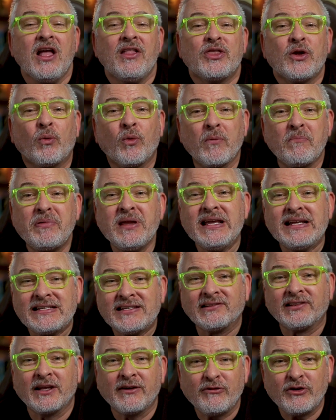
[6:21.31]
that were being
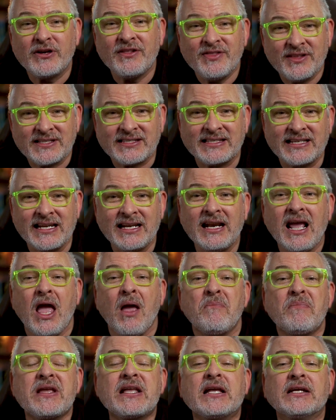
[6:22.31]
delivered in the scene
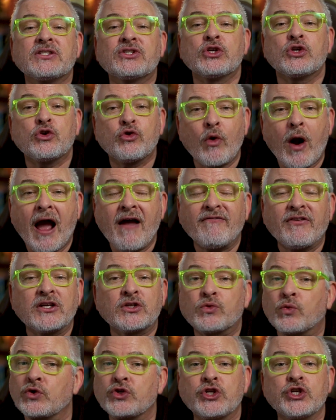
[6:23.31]
because the
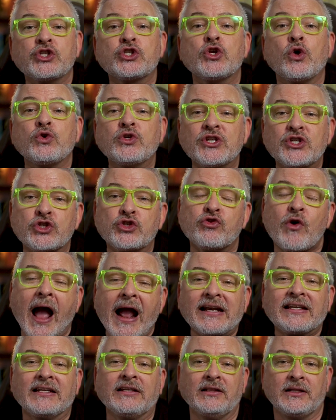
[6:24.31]
graphics were just so
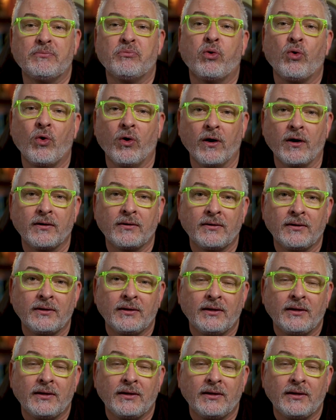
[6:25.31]
distractingly poor.